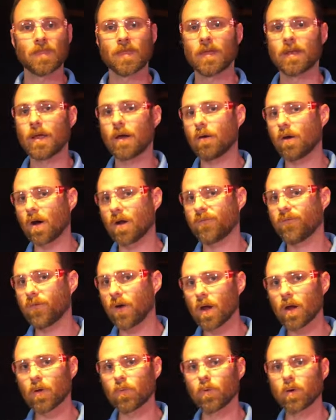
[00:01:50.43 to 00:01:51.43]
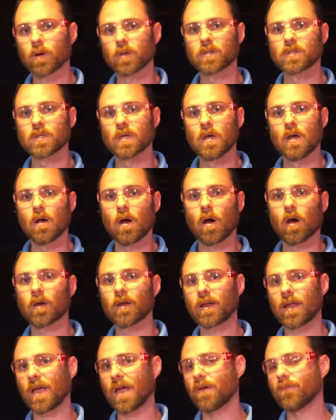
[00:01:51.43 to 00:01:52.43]
Now, our fireworks are
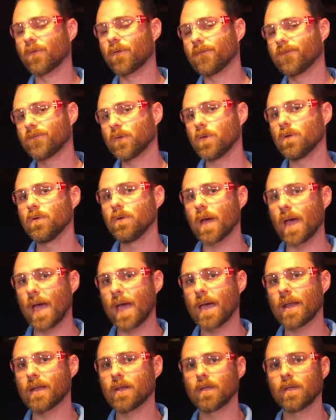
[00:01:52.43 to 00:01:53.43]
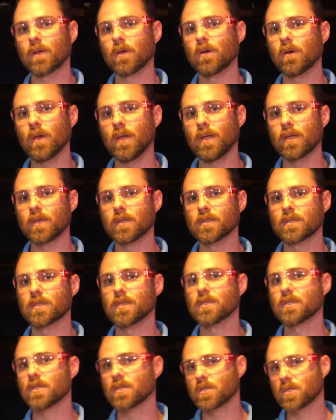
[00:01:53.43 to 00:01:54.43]
gonna have a few added ingredients
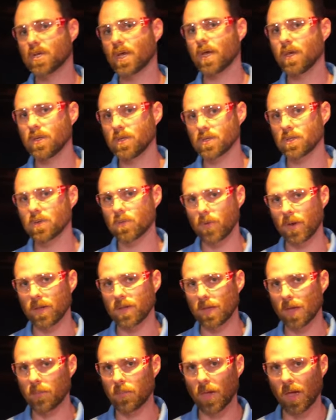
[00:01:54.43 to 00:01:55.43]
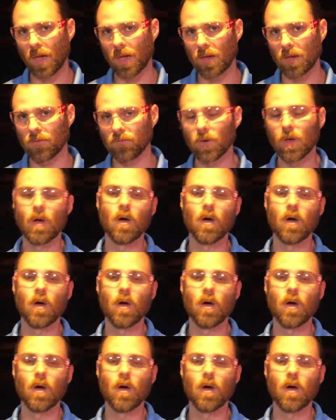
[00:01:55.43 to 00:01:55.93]
to change the way they behave.